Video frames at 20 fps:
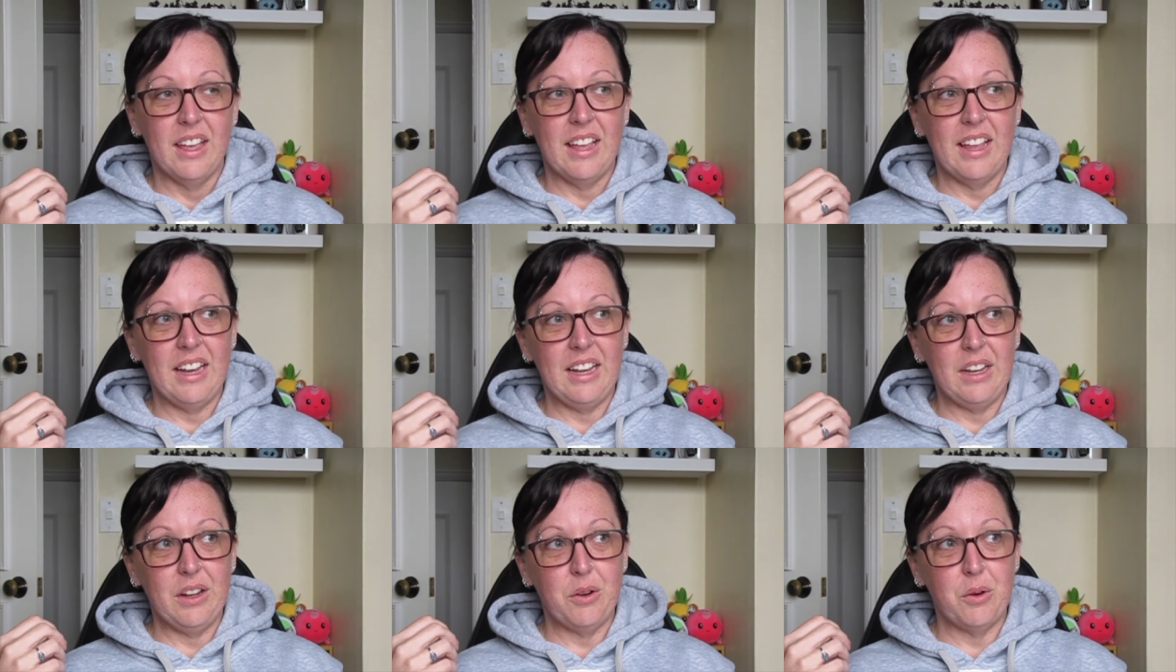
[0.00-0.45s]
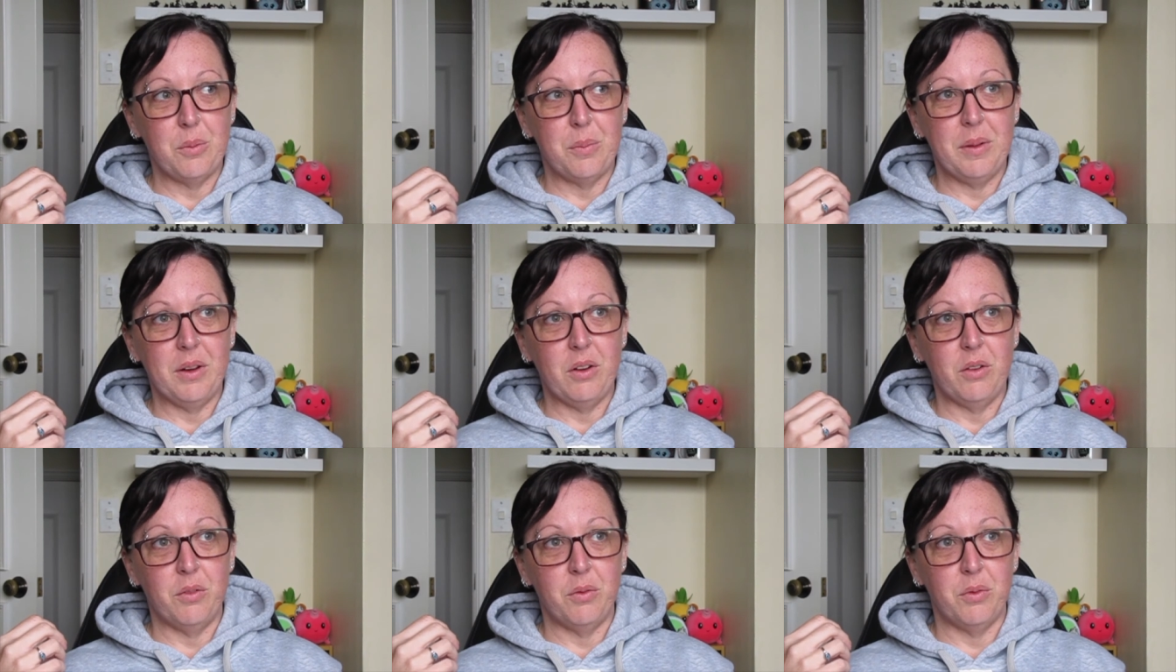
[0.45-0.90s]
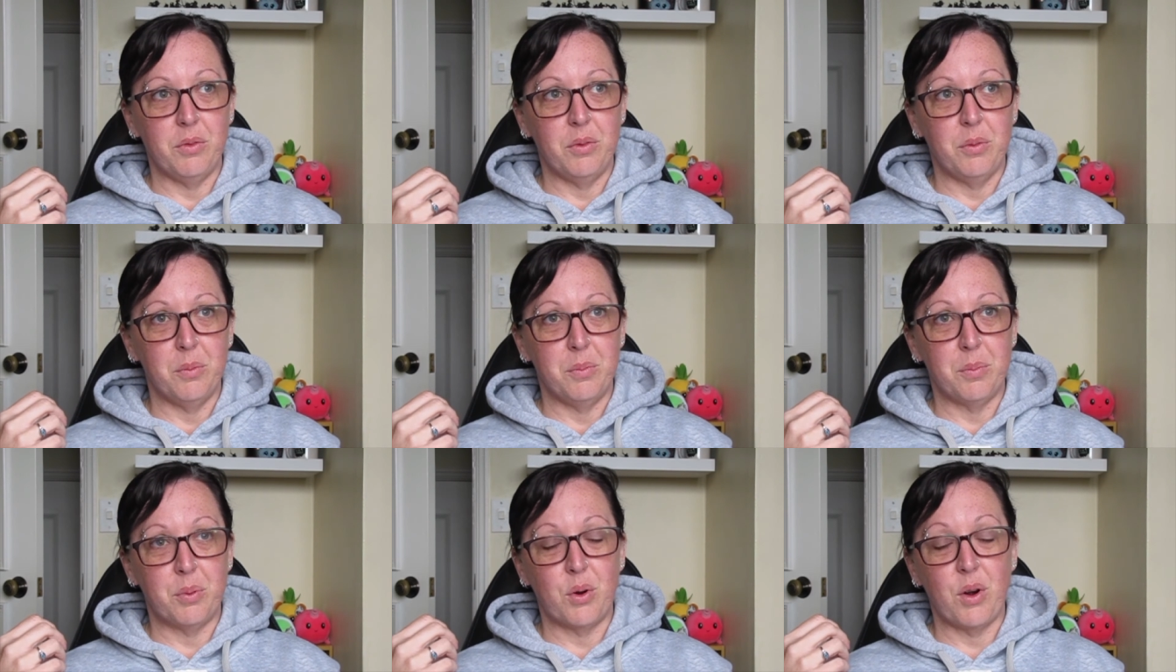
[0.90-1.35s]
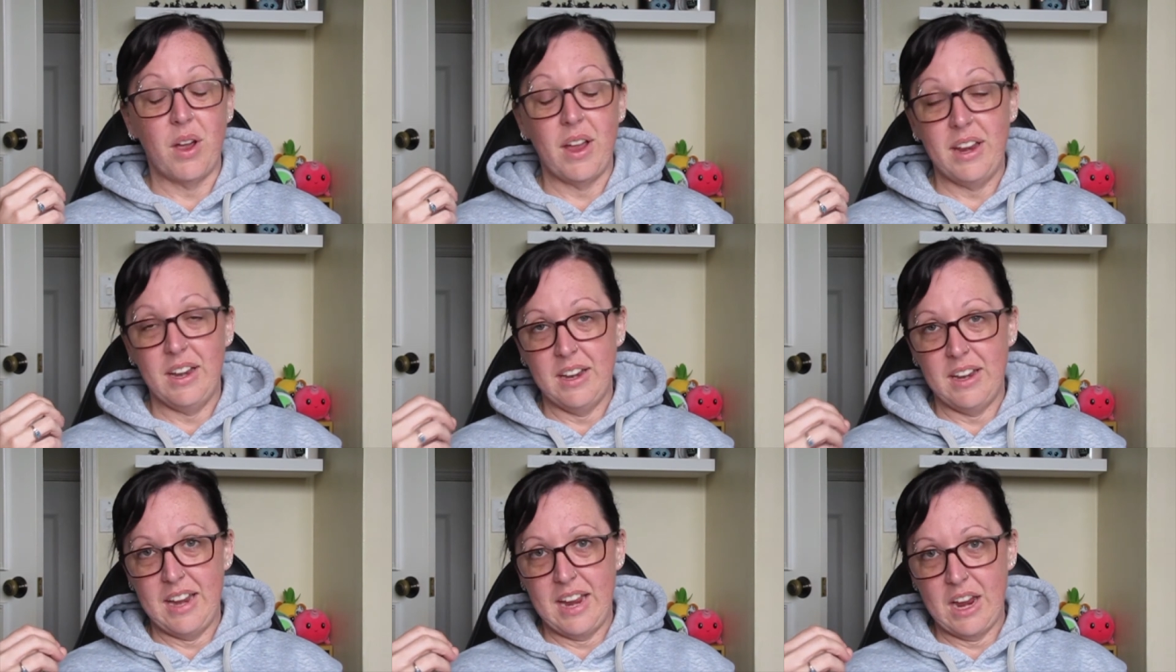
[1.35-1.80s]
a little bit of
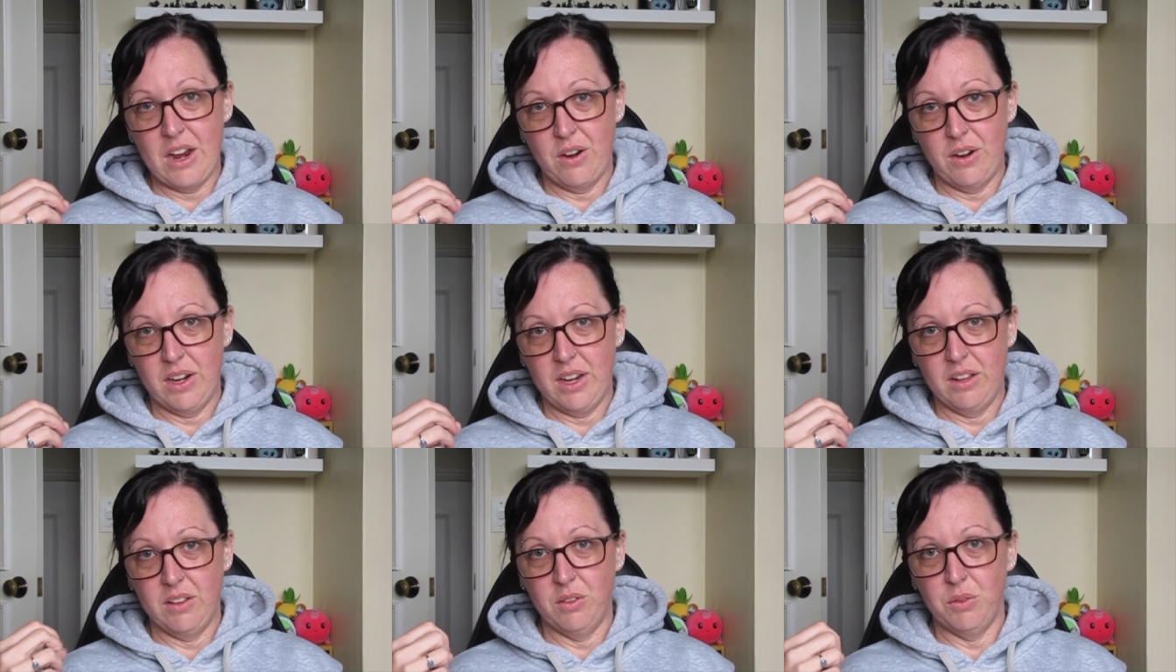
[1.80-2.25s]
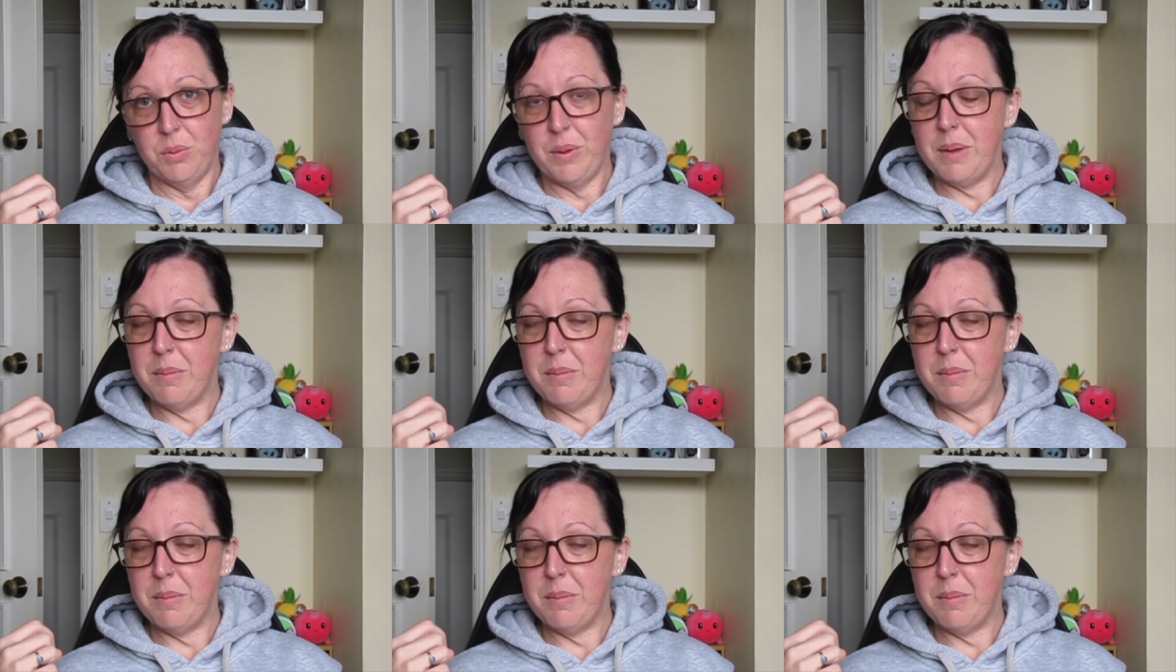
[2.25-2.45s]
pride and arrogance,